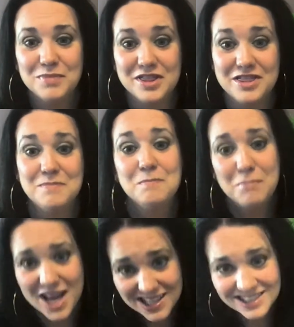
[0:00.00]
But the
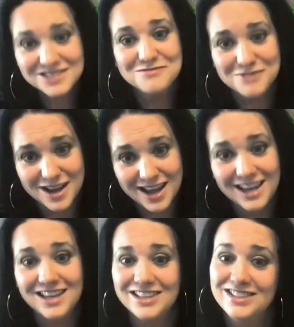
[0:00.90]
best
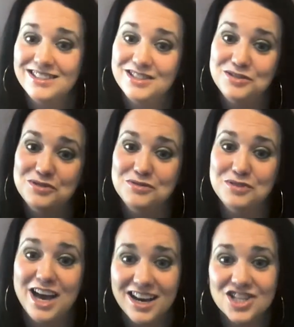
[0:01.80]
way is to
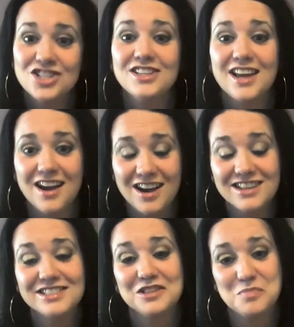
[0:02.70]
actually
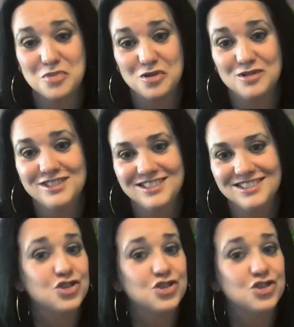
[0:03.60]
ask the person.